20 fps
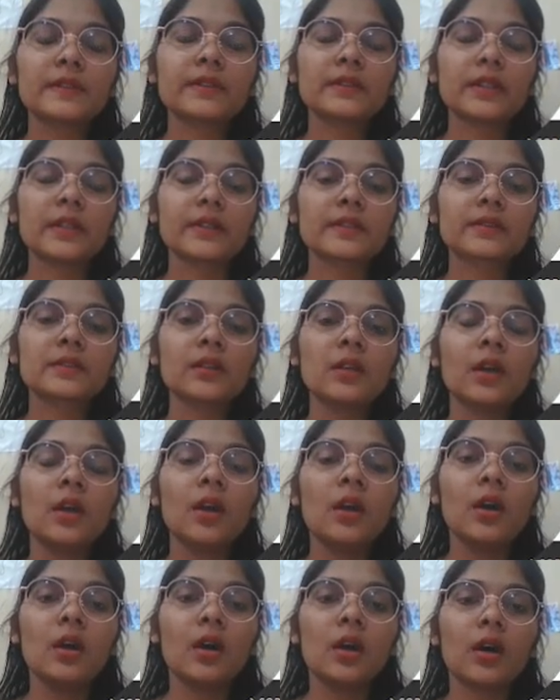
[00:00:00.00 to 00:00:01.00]
is this?
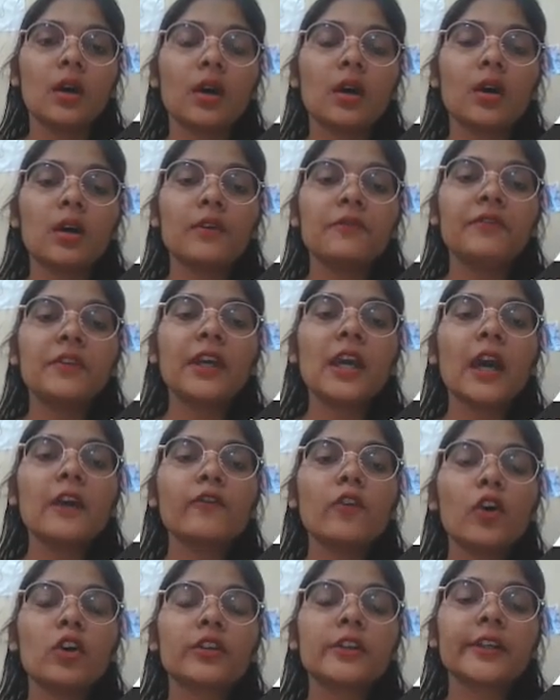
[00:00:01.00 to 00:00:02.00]
We
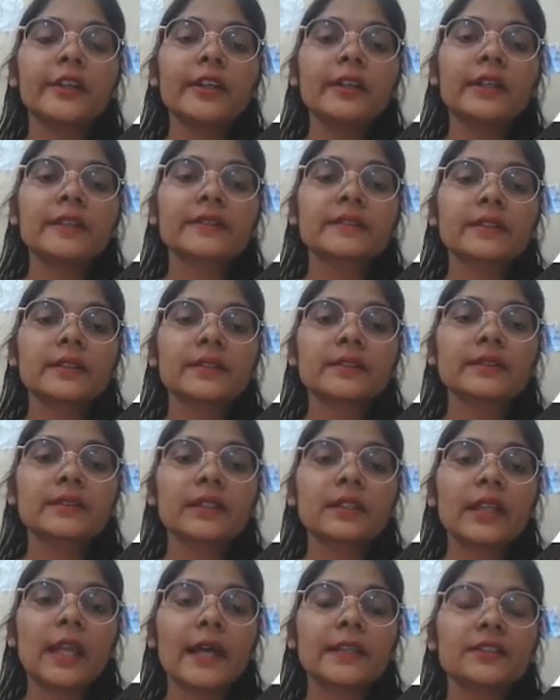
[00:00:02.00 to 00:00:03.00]
have already discussed
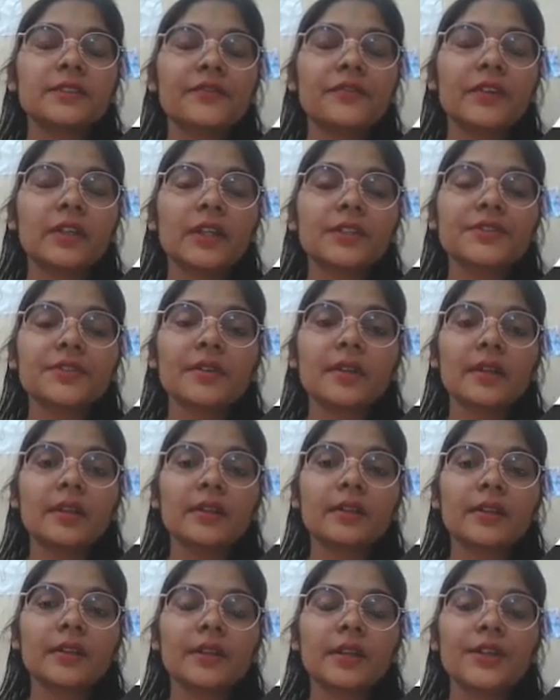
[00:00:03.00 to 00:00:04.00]
the classification and
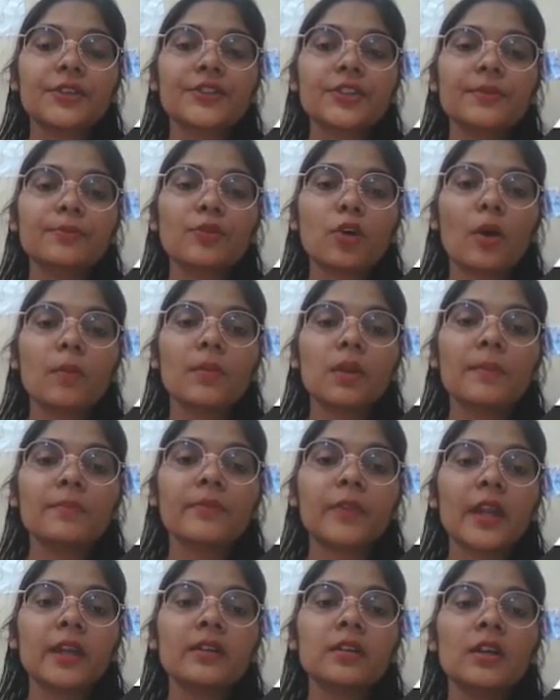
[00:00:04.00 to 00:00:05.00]
a regression
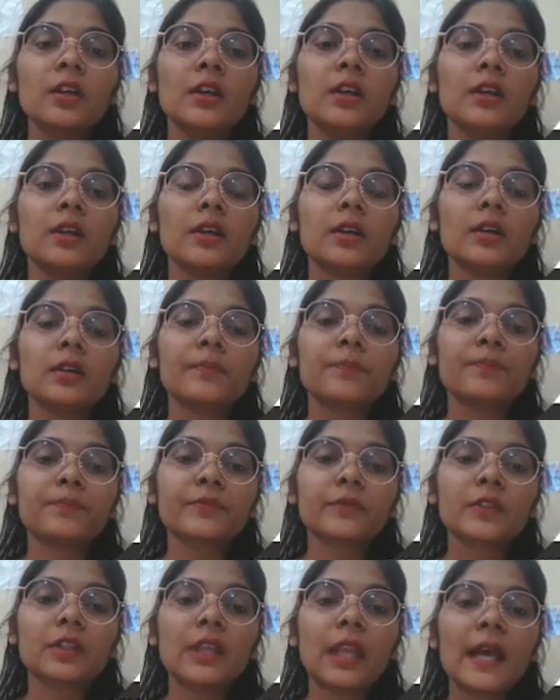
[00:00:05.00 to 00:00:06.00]
problem. That
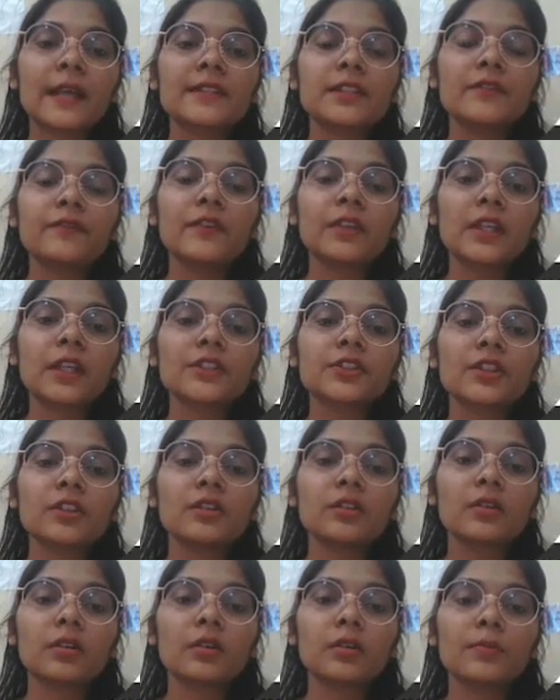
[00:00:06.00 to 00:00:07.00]

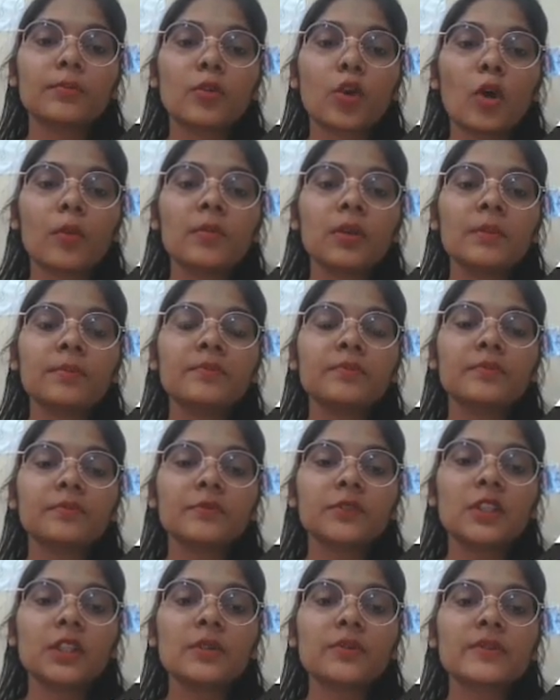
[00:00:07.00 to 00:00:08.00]
classification problem
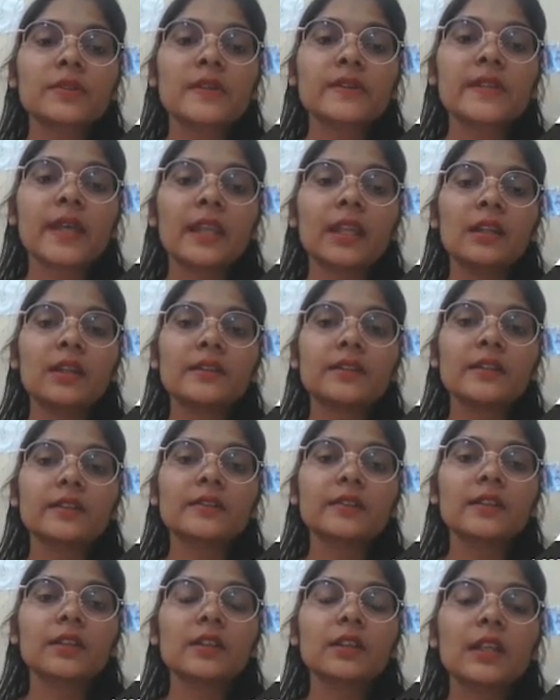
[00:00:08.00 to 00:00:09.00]
gives us
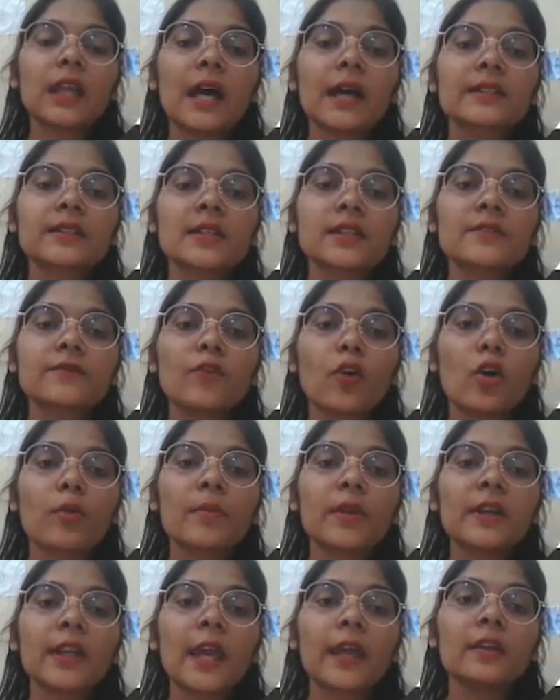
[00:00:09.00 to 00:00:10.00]
analysis in the classes
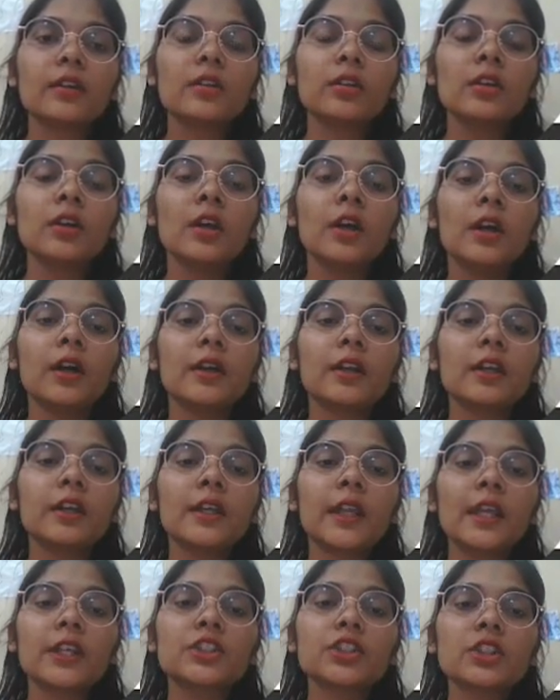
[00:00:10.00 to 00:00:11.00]
format, and the
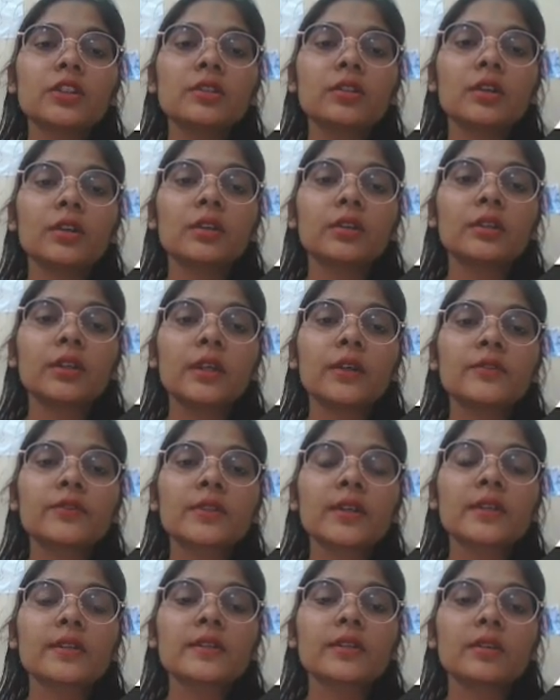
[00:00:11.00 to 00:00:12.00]
regression
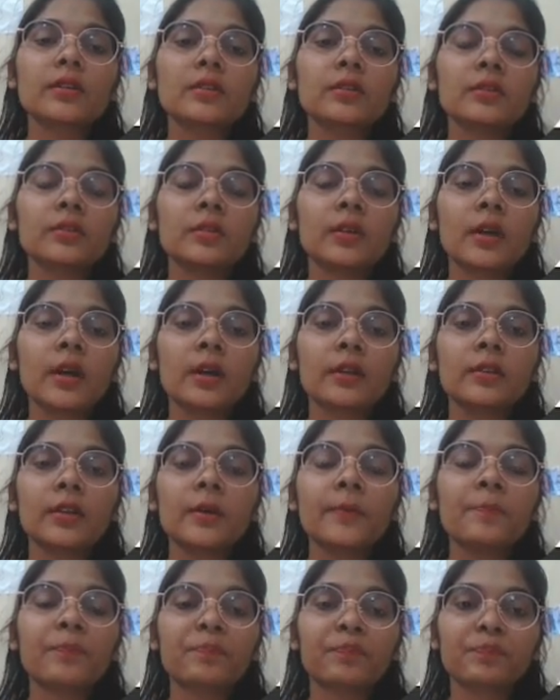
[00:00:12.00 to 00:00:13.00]
gives us
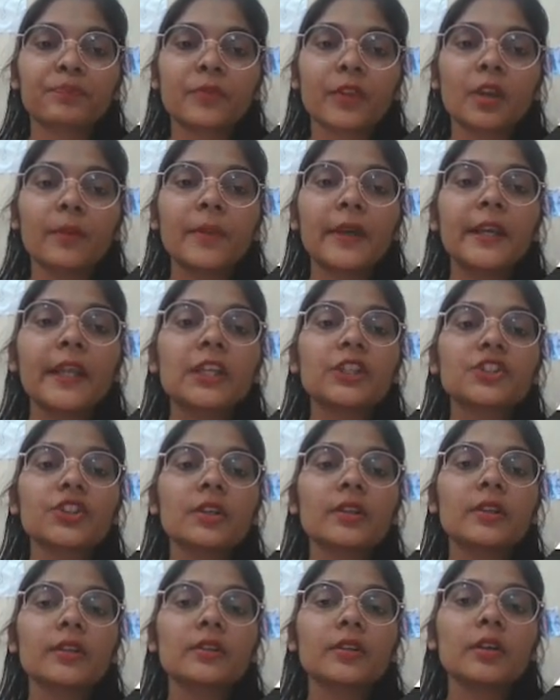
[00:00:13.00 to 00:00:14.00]
the
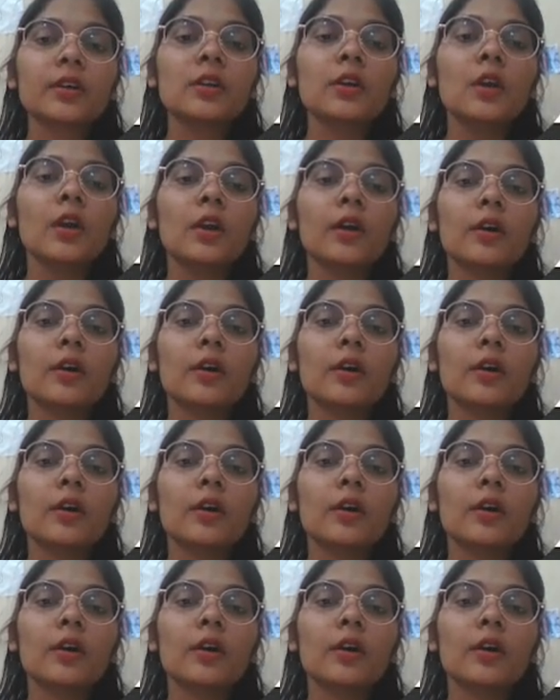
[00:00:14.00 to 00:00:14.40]
prediction in the